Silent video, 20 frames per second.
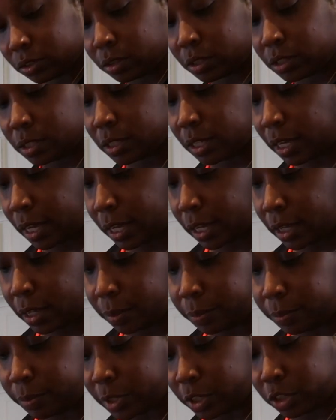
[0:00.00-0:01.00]
are the
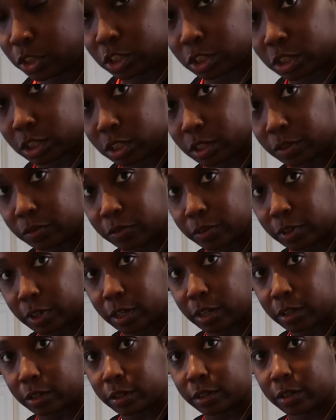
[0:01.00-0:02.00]
same. They're just a different
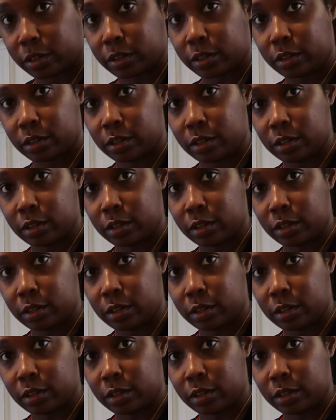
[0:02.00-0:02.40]
color.